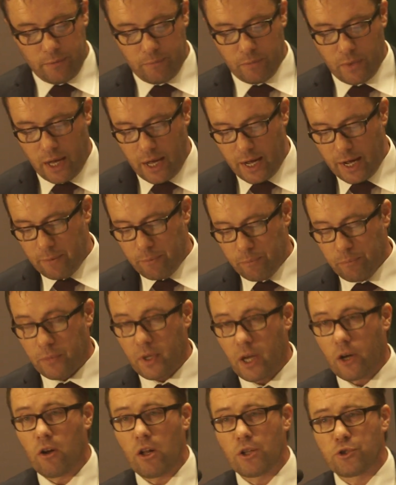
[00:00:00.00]

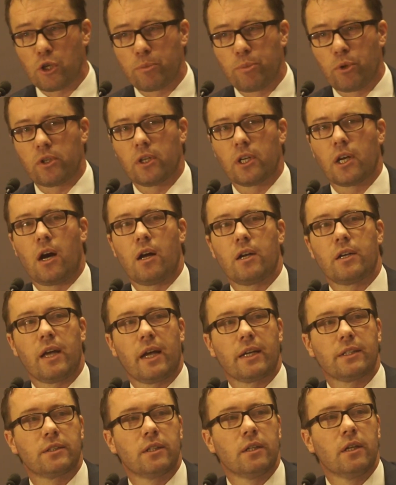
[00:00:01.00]
And also to put in
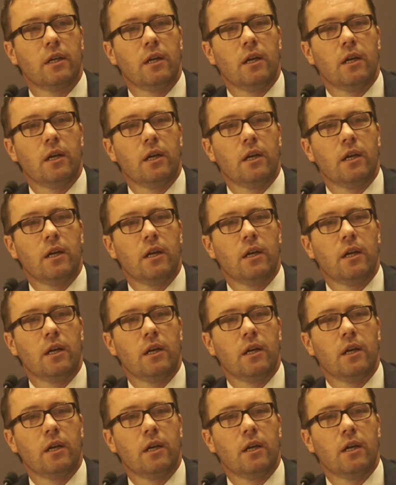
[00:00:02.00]
context,